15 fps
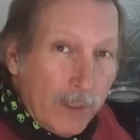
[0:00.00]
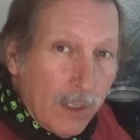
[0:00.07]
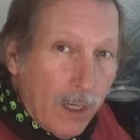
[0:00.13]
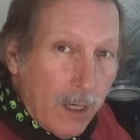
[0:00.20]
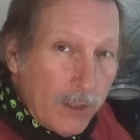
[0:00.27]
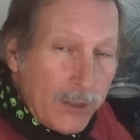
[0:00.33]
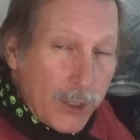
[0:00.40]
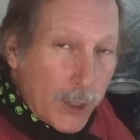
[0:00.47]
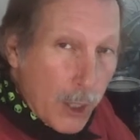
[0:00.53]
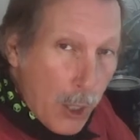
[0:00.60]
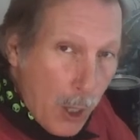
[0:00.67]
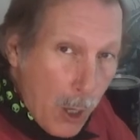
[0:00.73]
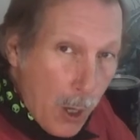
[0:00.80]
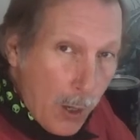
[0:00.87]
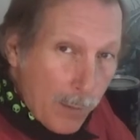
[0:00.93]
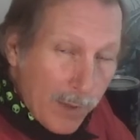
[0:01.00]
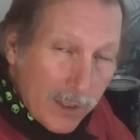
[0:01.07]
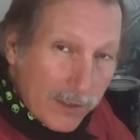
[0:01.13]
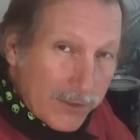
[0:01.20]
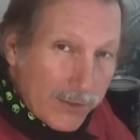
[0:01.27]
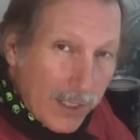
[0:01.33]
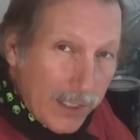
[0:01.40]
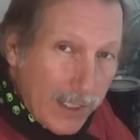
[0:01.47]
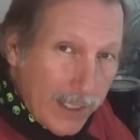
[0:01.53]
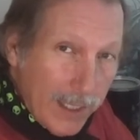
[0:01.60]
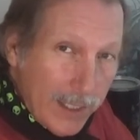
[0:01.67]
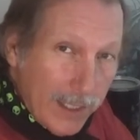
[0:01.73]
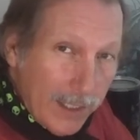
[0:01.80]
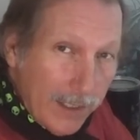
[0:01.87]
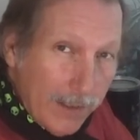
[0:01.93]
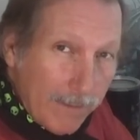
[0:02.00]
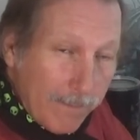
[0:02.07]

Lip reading: on your arm on a sunny day.